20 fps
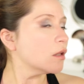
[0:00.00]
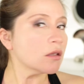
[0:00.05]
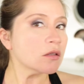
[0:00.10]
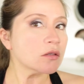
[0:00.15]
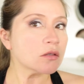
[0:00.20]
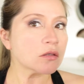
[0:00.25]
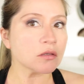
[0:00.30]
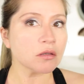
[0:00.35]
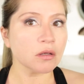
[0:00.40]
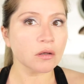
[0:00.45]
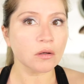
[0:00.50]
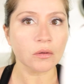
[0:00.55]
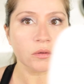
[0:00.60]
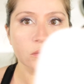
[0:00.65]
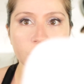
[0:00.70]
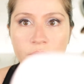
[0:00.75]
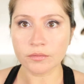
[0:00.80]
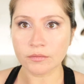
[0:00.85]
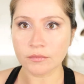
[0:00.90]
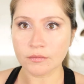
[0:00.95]

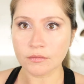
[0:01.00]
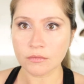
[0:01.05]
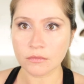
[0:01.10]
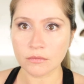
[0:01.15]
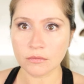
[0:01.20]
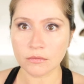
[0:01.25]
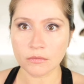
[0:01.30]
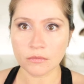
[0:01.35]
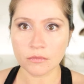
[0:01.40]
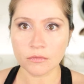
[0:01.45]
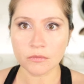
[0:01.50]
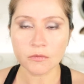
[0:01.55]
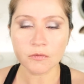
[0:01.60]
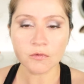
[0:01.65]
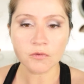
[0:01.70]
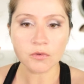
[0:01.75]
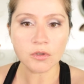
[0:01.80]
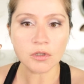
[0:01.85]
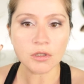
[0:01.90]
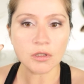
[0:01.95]
So
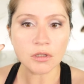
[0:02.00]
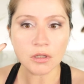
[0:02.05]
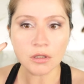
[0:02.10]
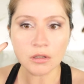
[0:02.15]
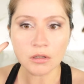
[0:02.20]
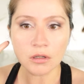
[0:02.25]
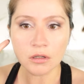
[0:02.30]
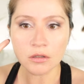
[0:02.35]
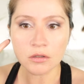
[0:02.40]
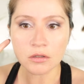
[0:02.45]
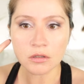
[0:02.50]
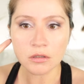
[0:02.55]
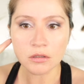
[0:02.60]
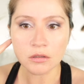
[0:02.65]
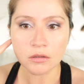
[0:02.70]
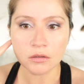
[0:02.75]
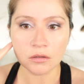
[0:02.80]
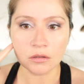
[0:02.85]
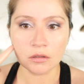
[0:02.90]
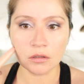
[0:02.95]
for the hair, I usually
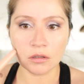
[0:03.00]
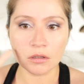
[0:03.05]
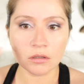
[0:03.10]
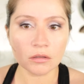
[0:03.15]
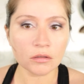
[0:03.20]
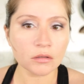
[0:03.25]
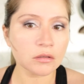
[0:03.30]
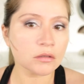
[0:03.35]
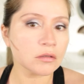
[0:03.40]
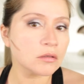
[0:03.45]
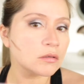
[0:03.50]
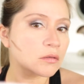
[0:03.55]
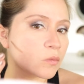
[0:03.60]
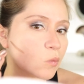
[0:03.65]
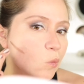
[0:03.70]
do this,